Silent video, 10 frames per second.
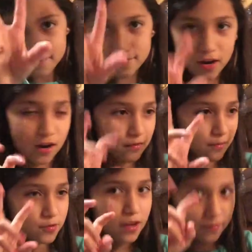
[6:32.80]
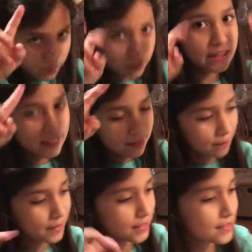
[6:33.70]
I'm doing this
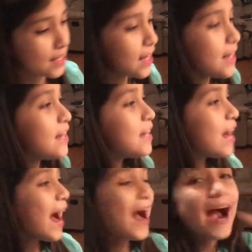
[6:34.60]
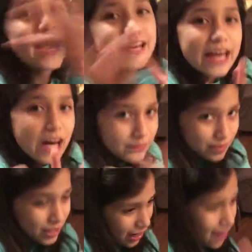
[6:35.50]
because I
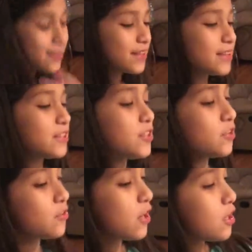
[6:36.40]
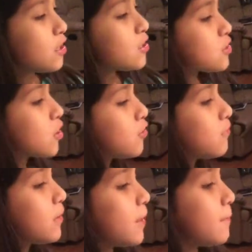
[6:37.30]
helped her with it too. So
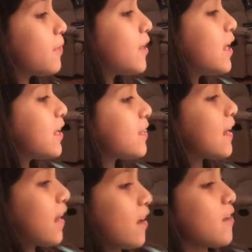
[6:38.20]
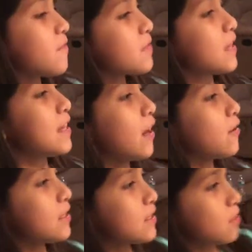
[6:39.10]
my mom put it there, and now
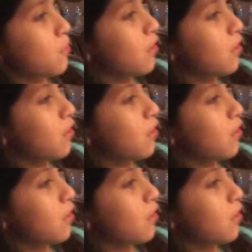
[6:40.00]
the